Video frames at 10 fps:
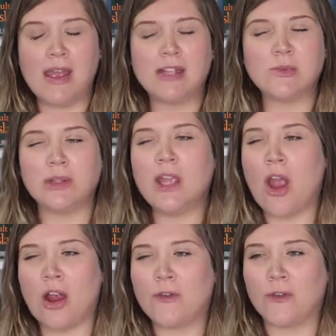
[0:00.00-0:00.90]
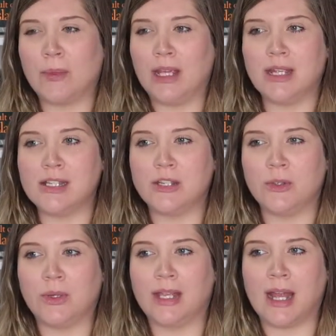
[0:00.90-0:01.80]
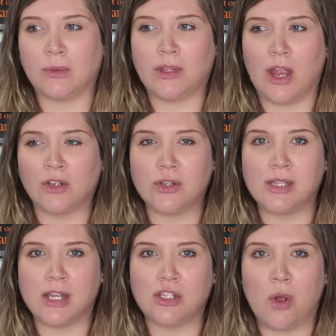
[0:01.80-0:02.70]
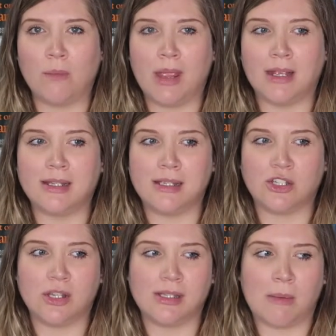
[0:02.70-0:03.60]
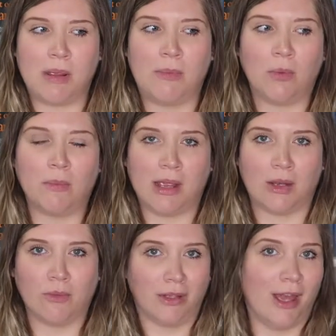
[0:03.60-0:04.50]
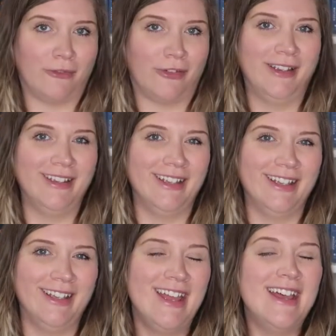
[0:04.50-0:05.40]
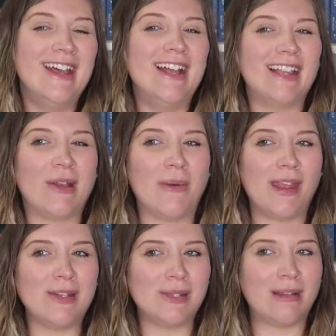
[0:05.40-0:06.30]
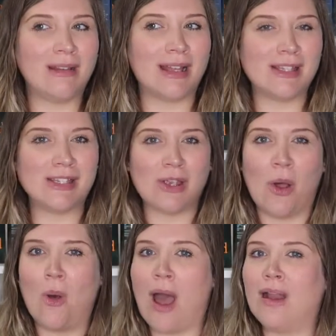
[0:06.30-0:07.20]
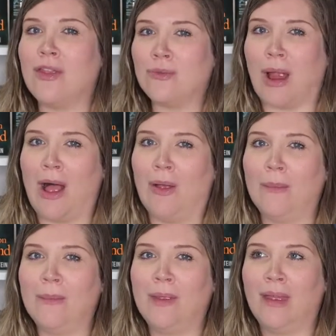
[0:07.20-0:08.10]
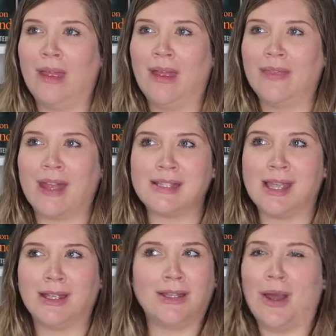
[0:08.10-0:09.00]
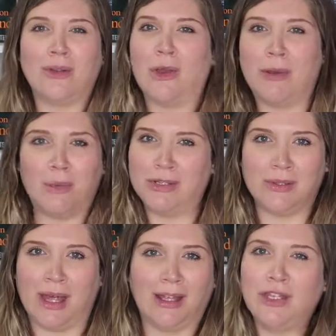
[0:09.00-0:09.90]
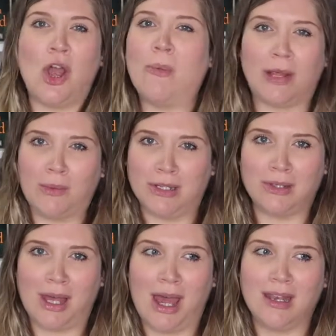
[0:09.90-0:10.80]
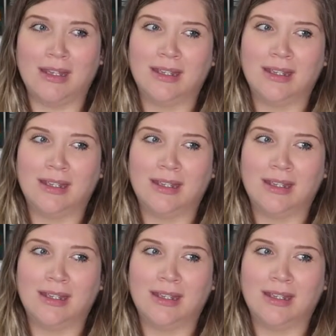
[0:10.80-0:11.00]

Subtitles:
It's really hard for me to connect with characters that don't make decisions that people would make in real life. Like when they do something that's so out of the realm, that's like, no, nobody would do that. Like nobody would do that.